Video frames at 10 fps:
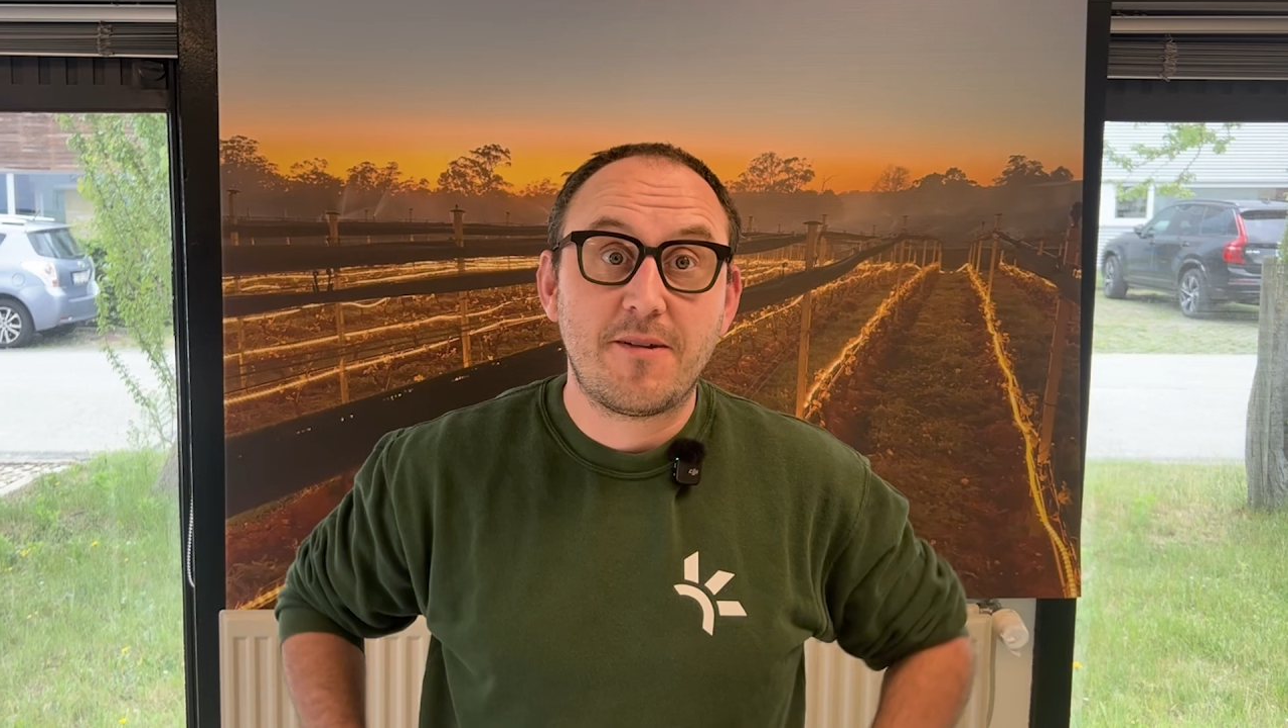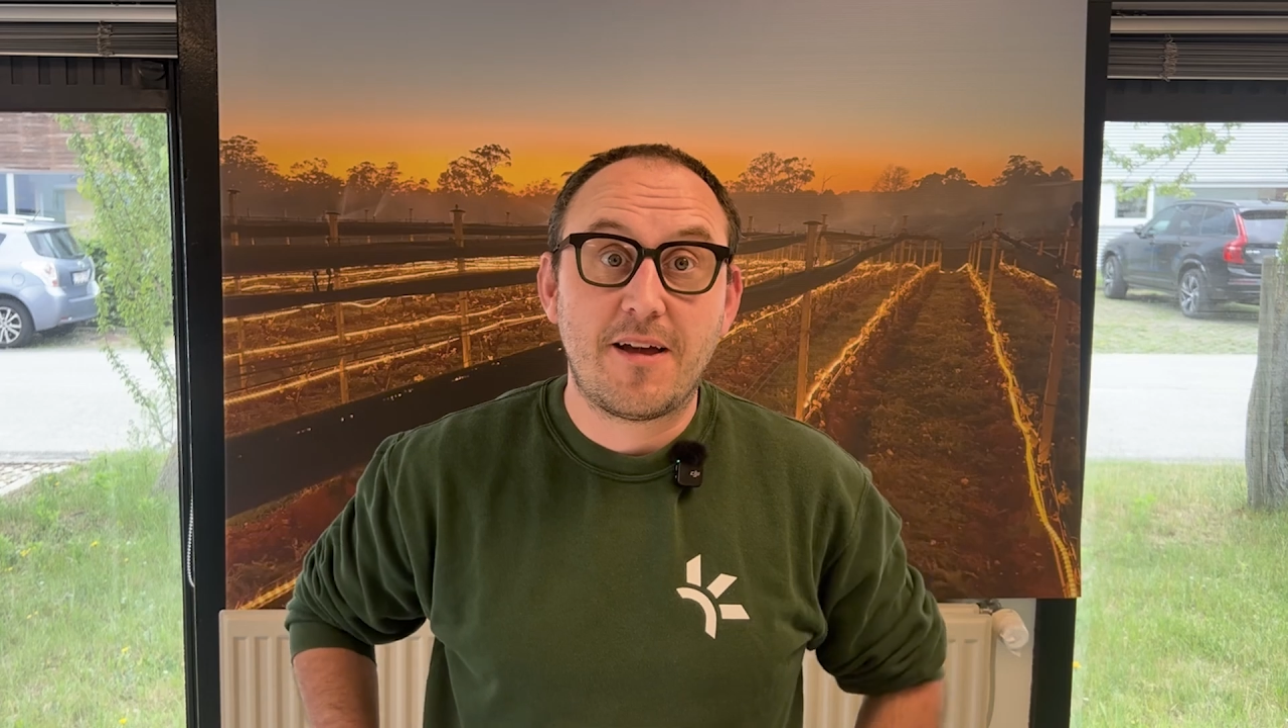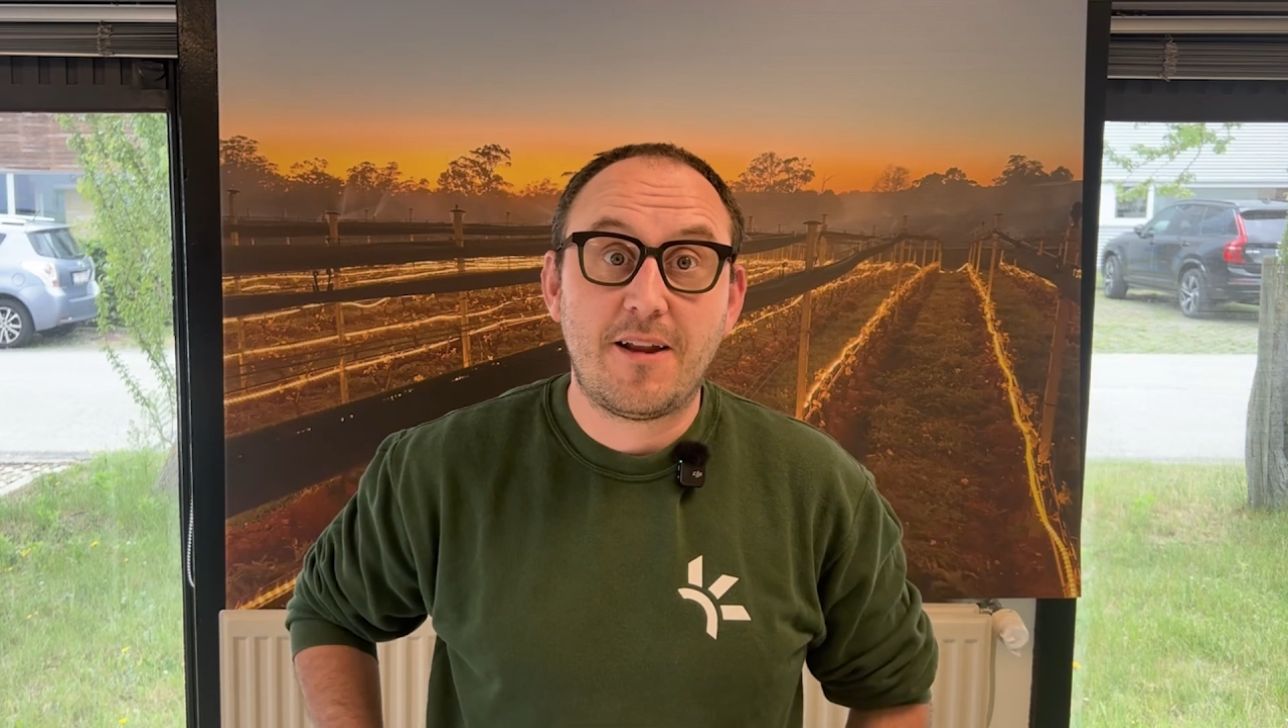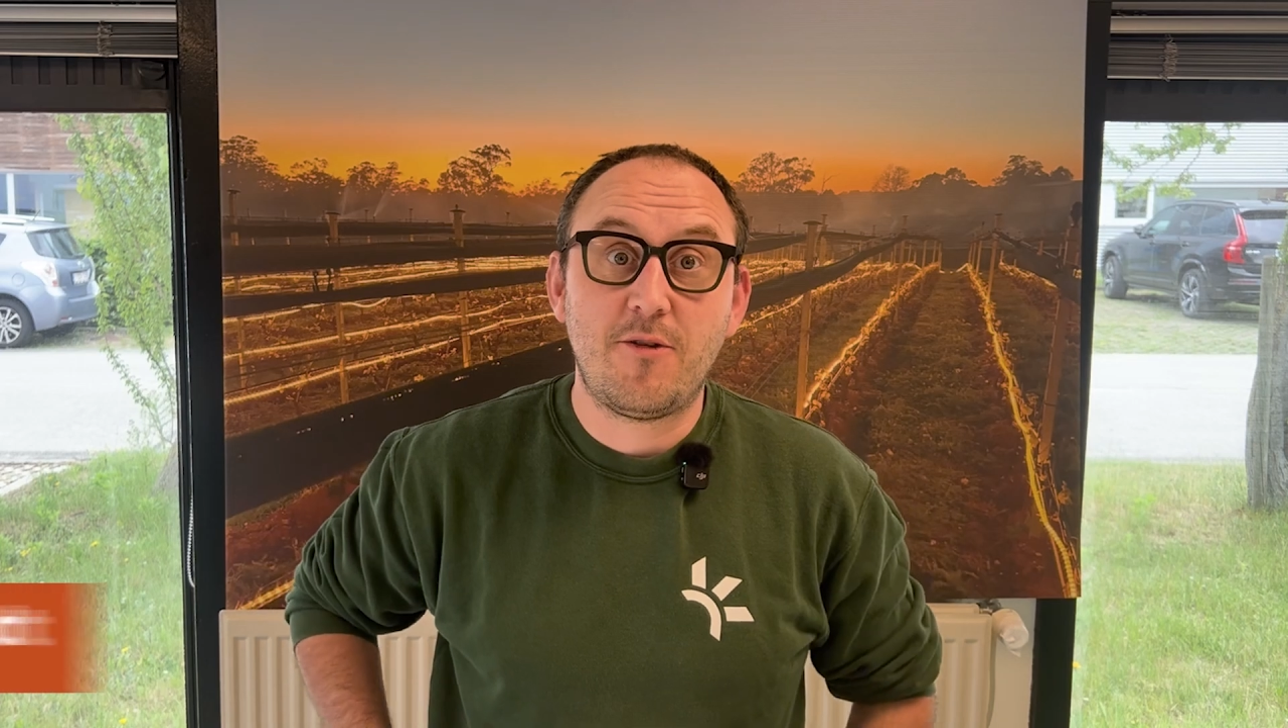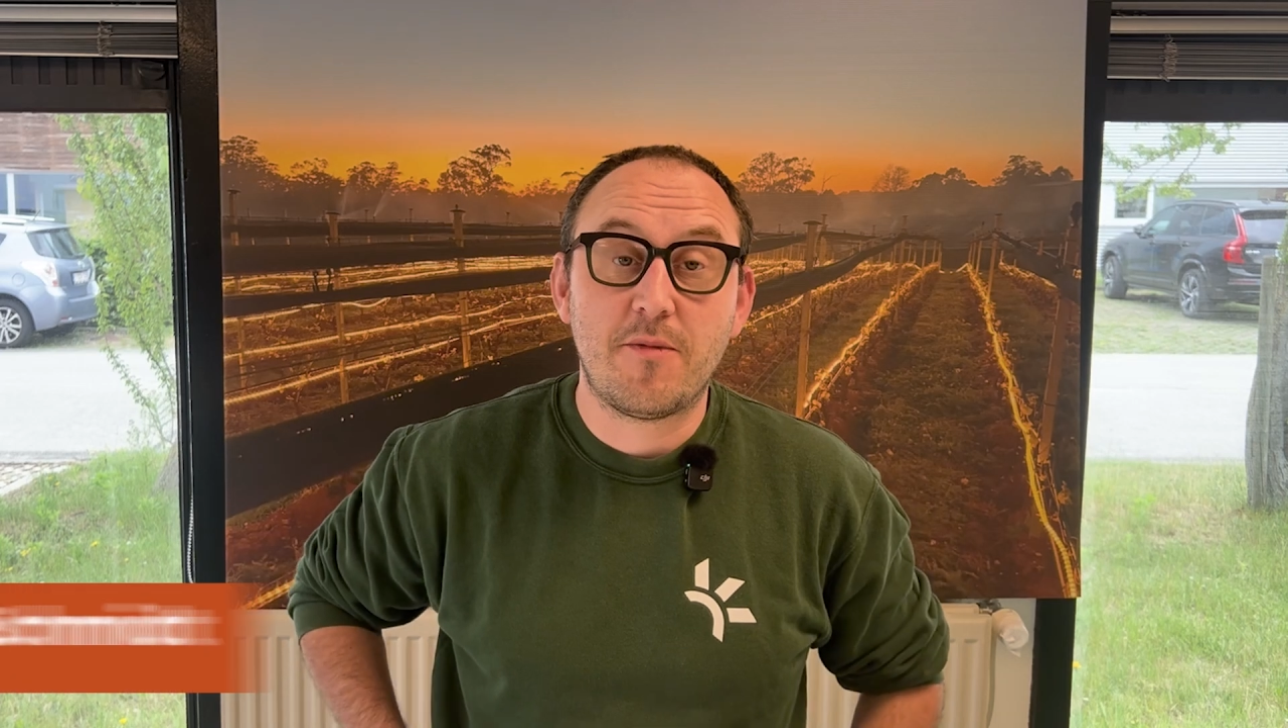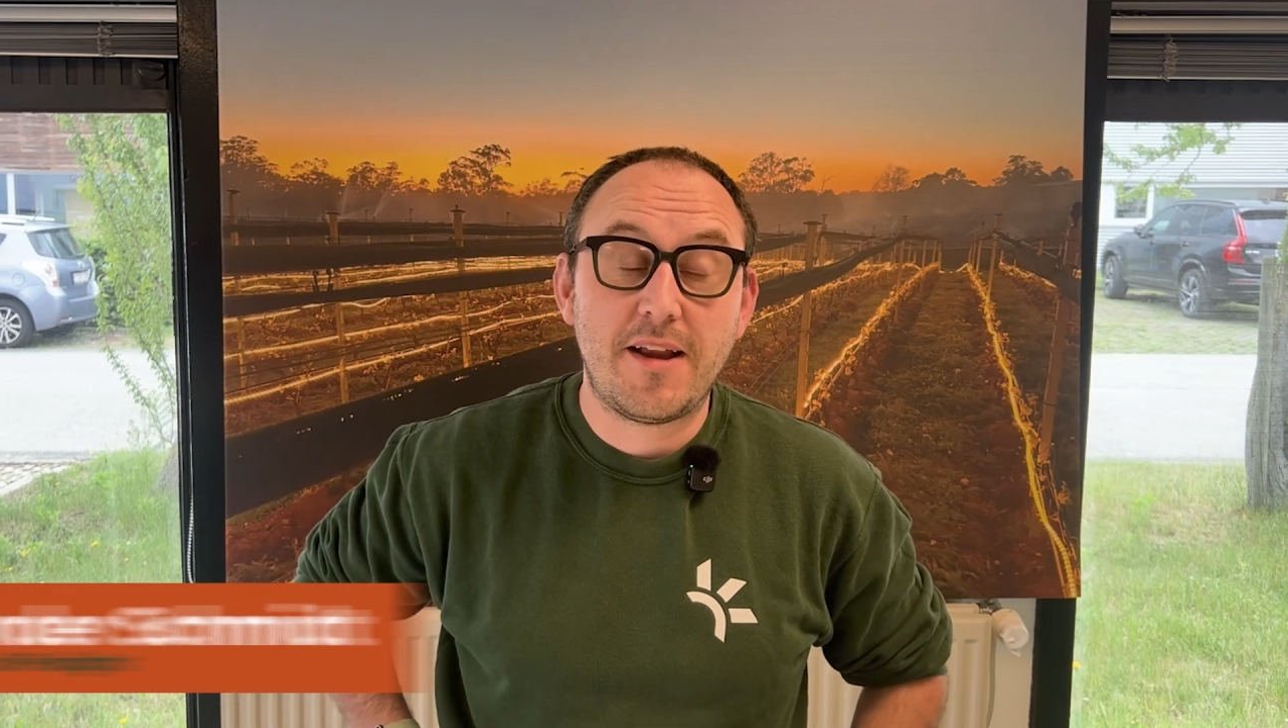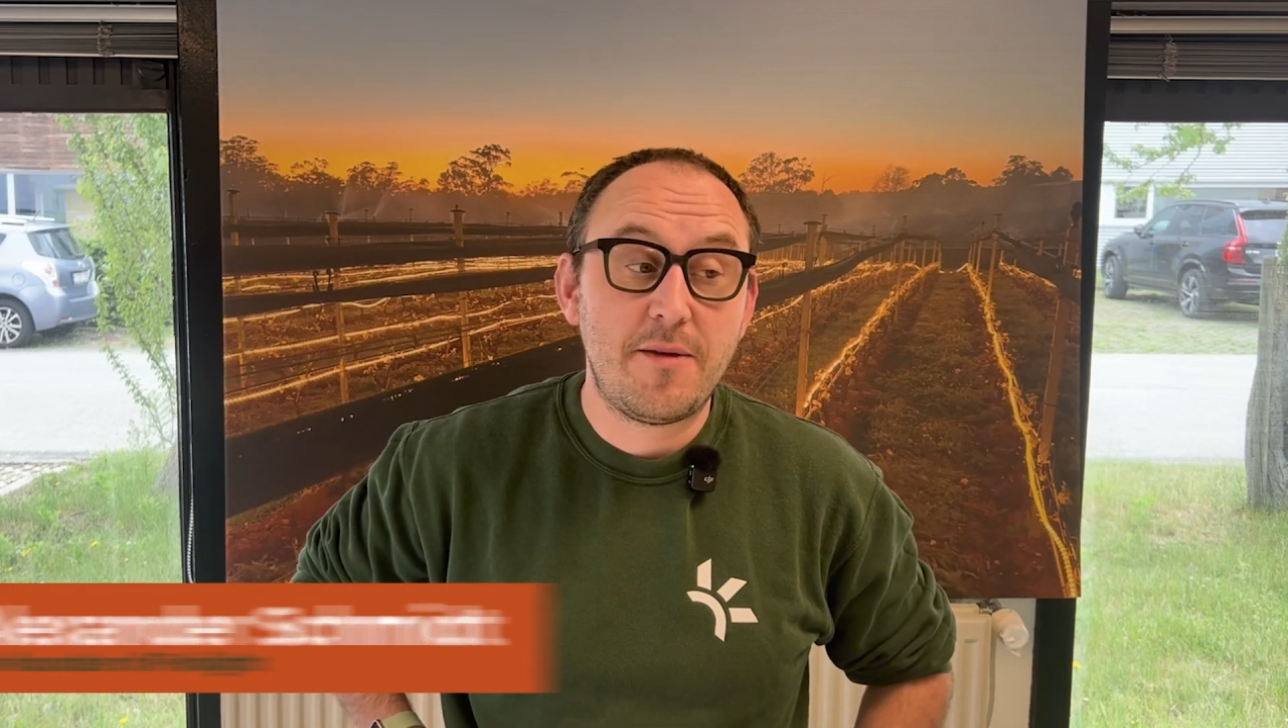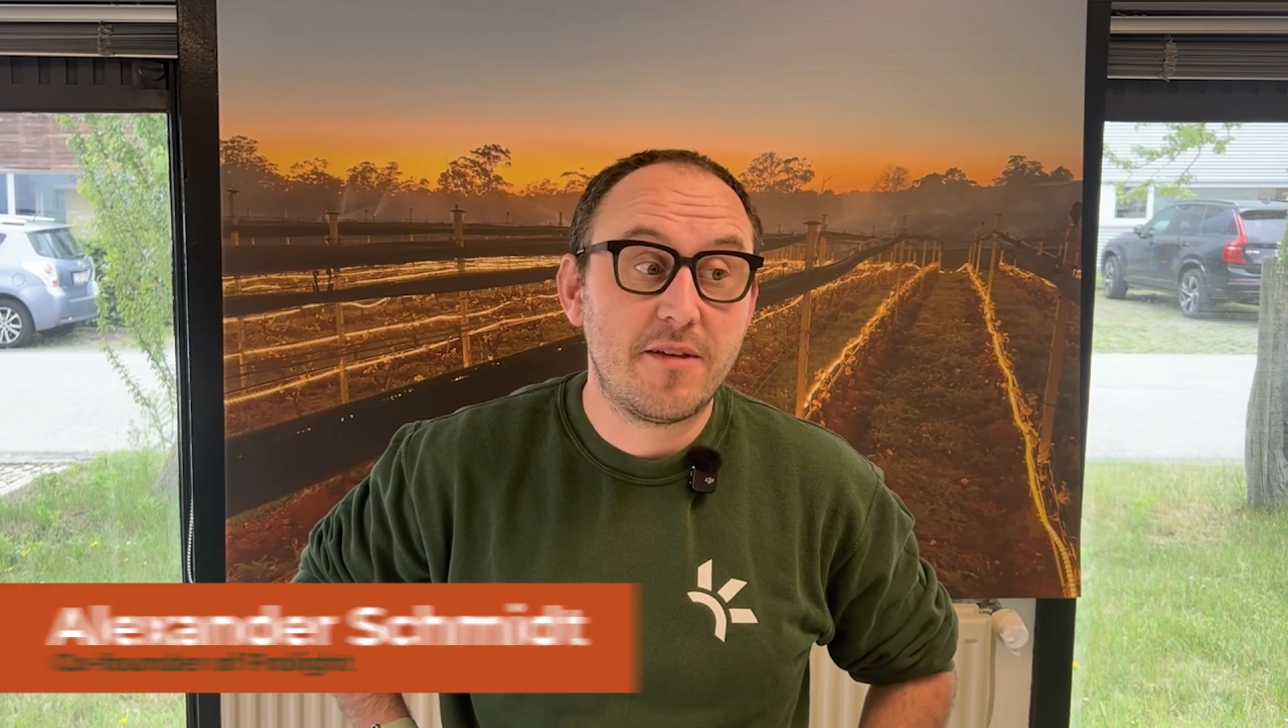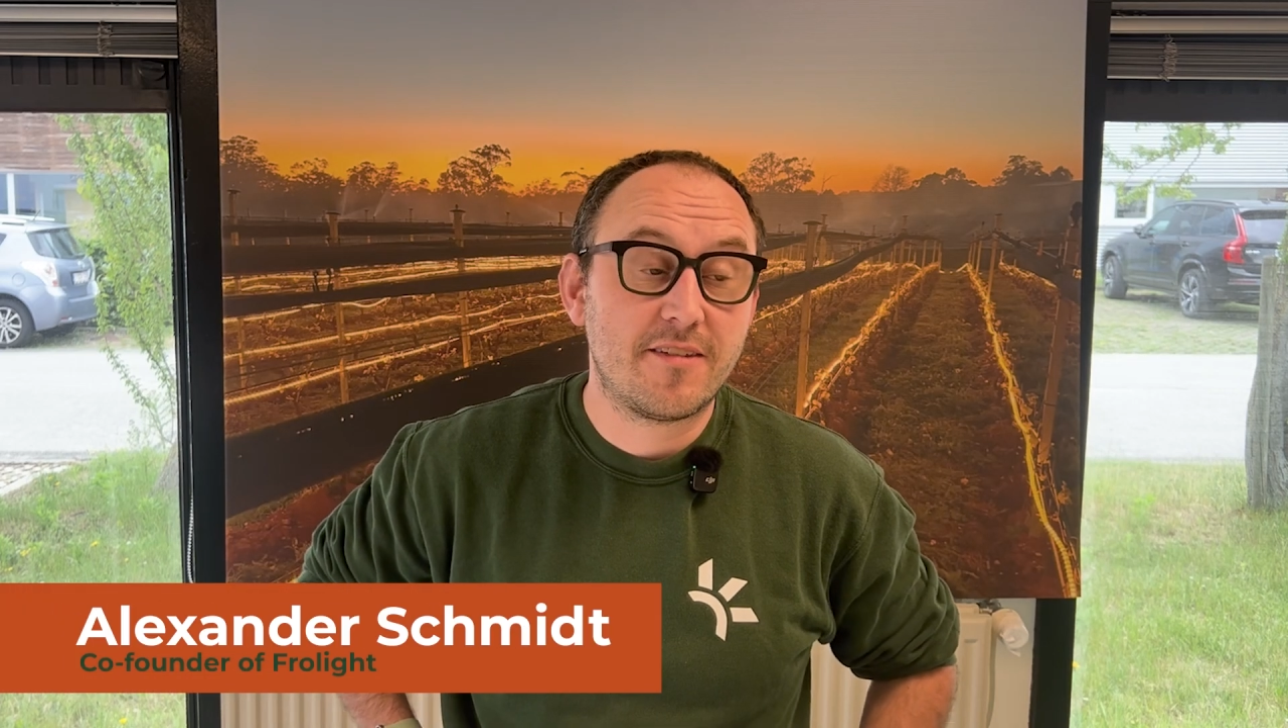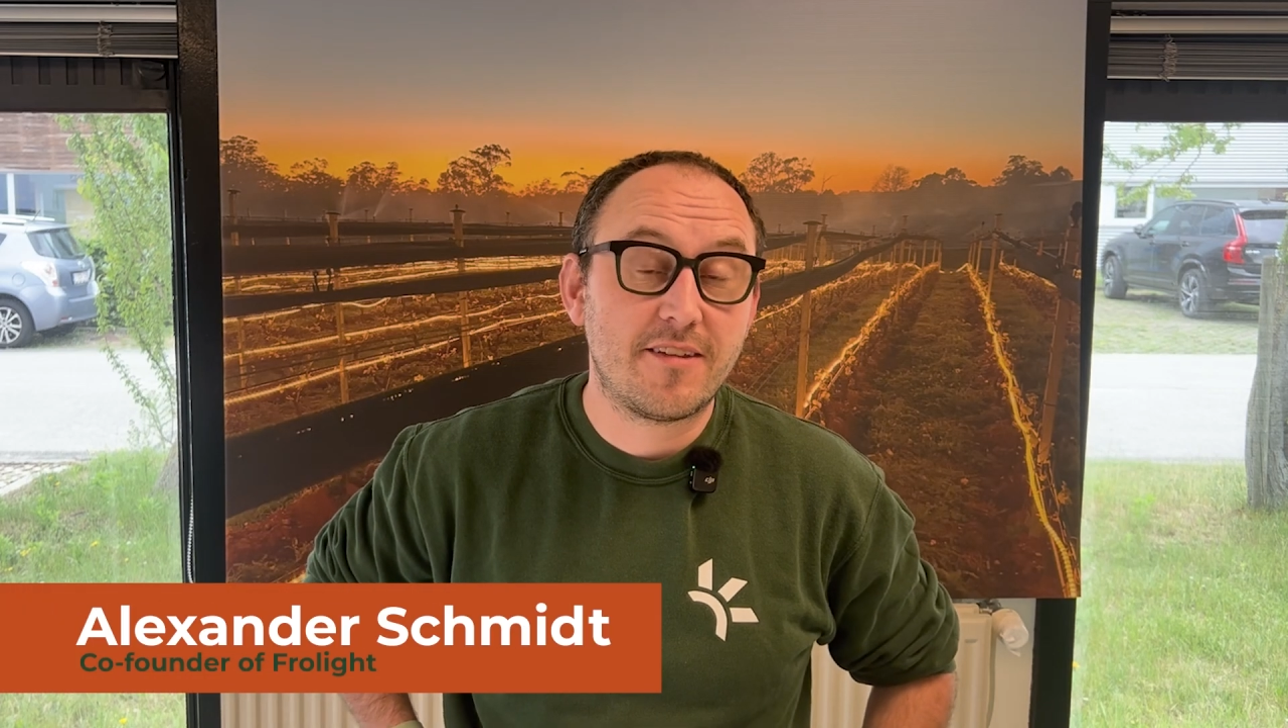Hello, my name is